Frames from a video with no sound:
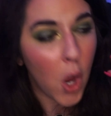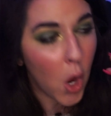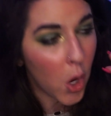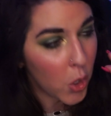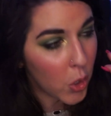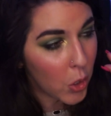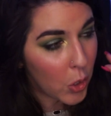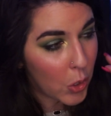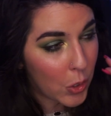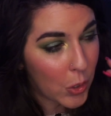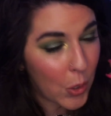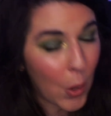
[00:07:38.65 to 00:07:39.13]

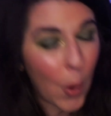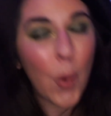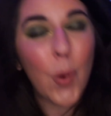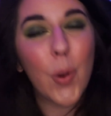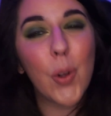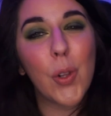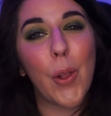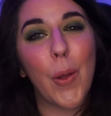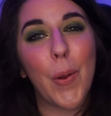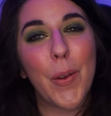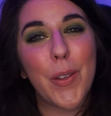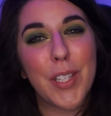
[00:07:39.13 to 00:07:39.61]
so
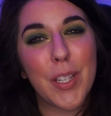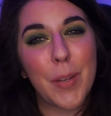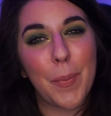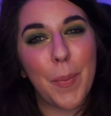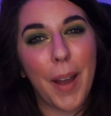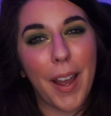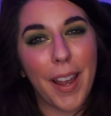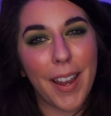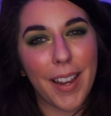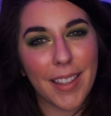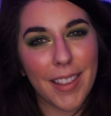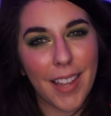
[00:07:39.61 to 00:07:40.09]
close to
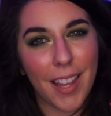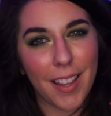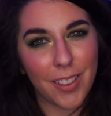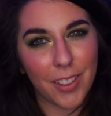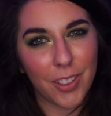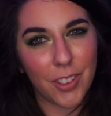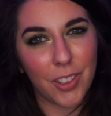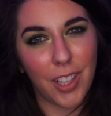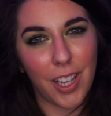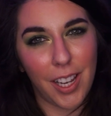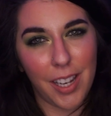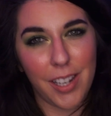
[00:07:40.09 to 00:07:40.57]
buying that
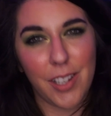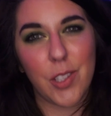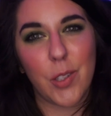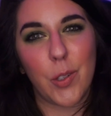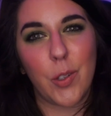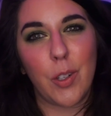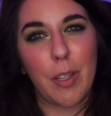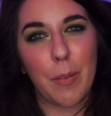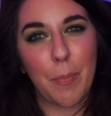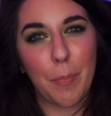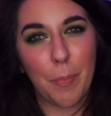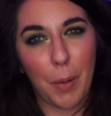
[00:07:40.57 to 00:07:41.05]
little ice
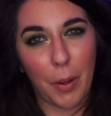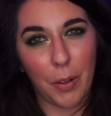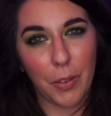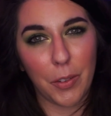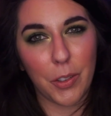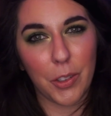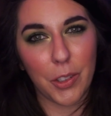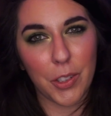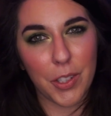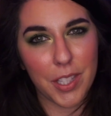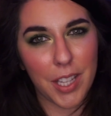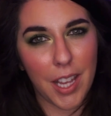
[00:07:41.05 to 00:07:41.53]
cream
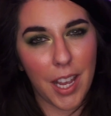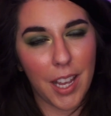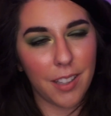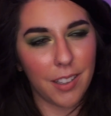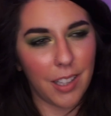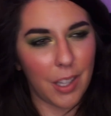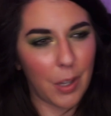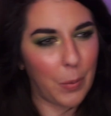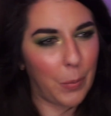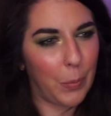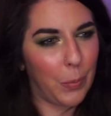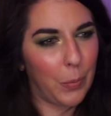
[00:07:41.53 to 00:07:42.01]
bundle set,
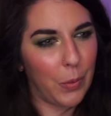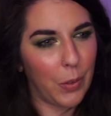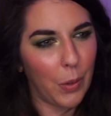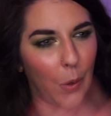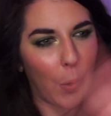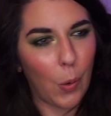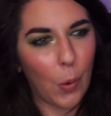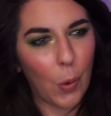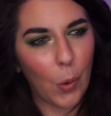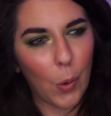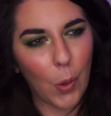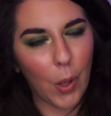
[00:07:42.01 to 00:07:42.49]
like the
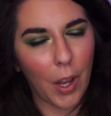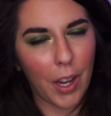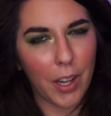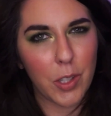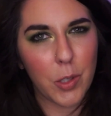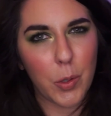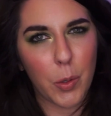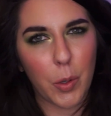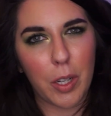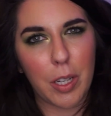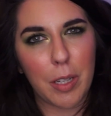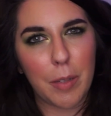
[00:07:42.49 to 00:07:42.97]
whole
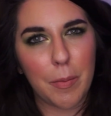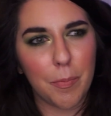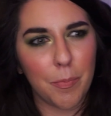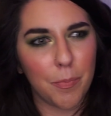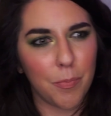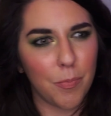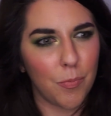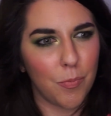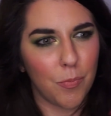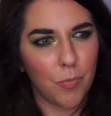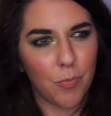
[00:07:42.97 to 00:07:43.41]
ice cream